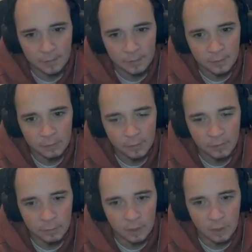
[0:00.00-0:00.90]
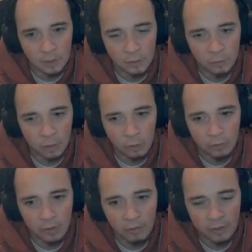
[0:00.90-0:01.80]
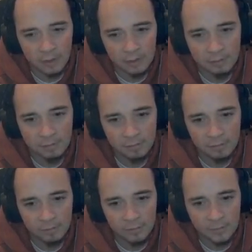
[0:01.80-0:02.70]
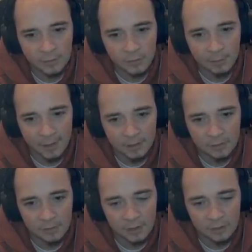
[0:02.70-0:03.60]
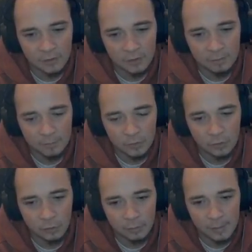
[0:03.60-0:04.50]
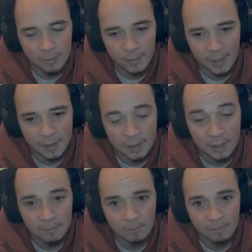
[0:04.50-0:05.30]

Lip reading: Especially with a lot of those holes having like spikes and things in them. There's another med pack here.